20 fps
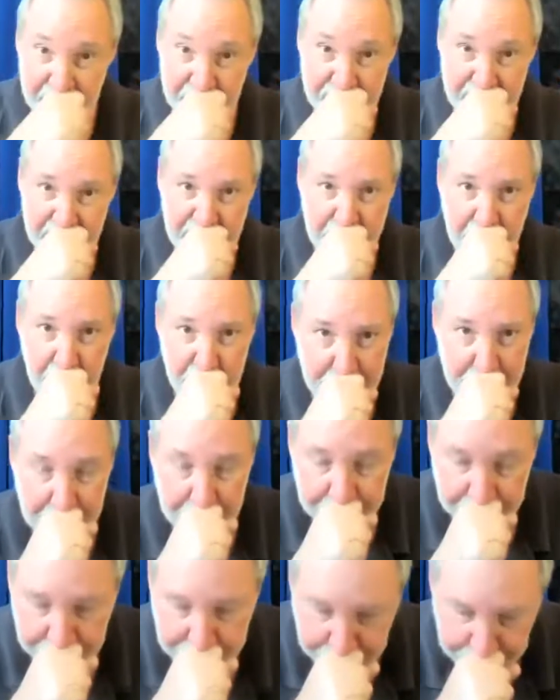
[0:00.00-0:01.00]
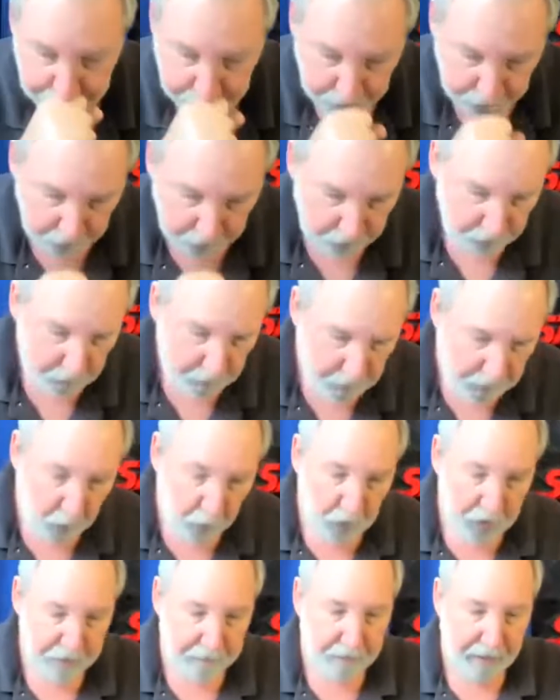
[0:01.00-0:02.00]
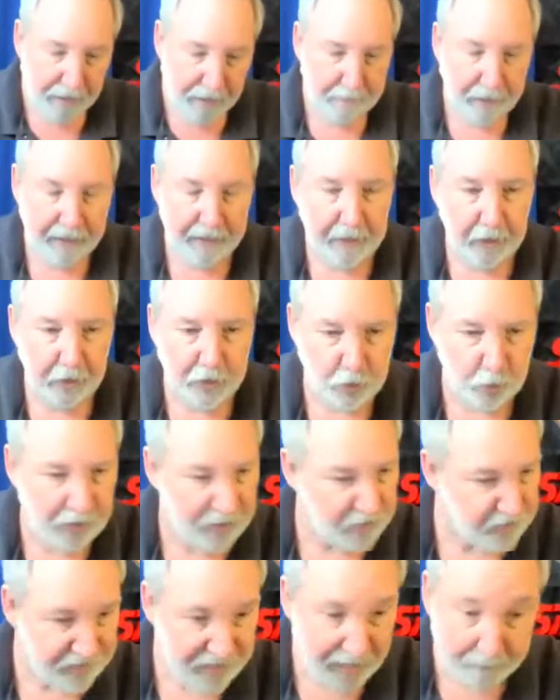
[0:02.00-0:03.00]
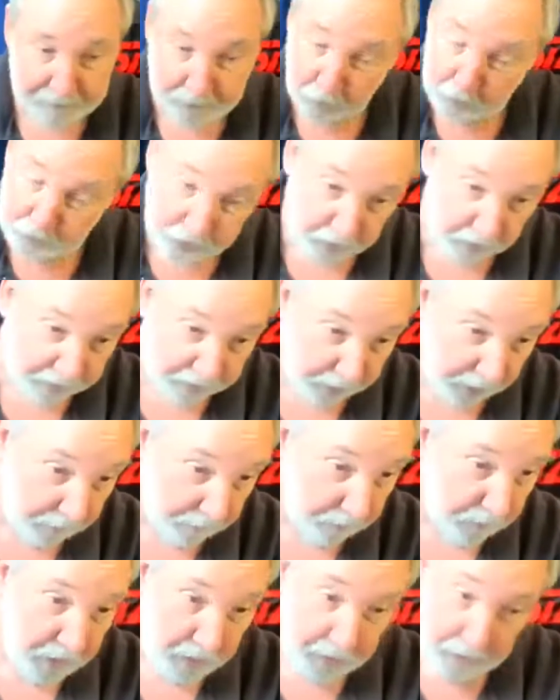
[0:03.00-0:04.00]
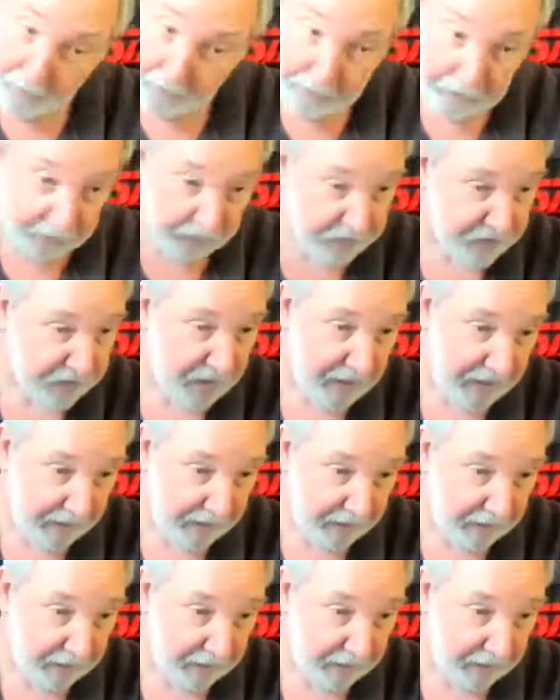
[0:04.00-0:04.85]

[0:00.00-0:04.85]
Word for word: Excuse me, with my PyR Square Zapdos server, it's got a